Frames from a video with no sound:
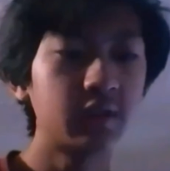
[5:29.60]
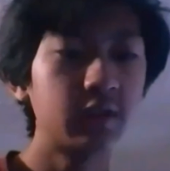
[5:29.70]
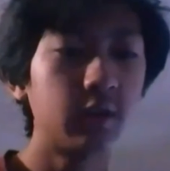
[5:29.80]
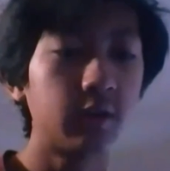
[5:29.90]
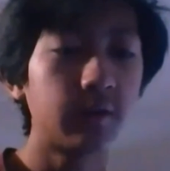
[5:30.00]

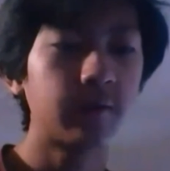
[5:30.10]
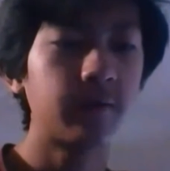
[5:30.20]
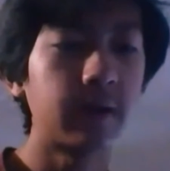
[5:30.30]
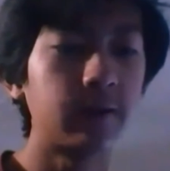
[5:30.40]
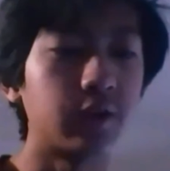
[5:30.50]
What's
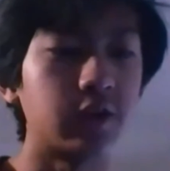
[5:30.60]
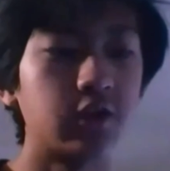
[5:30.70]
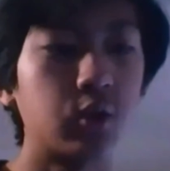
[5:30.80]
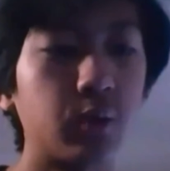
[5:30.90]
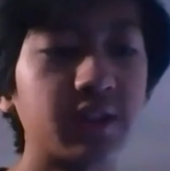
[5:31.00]
your
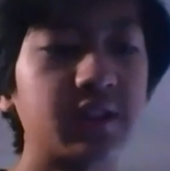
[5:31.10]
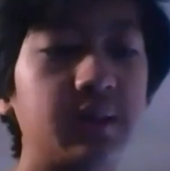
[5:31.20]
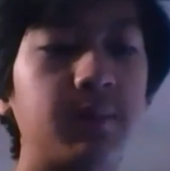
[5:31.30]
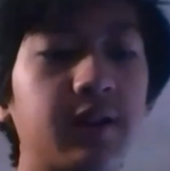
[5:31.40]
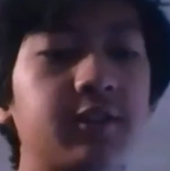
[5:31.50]
favorite
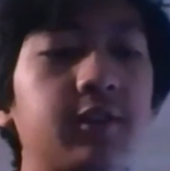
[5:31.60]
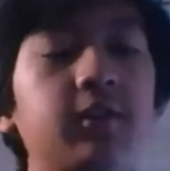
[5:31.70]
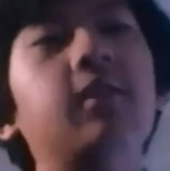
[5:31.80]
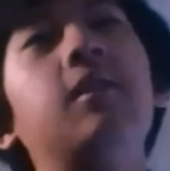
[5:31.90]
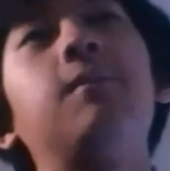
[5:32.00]
twisty
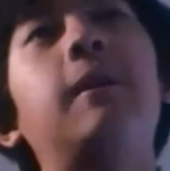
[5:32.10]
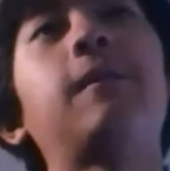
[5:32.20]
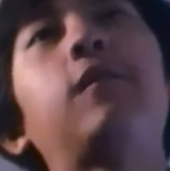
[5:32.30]
puzzle?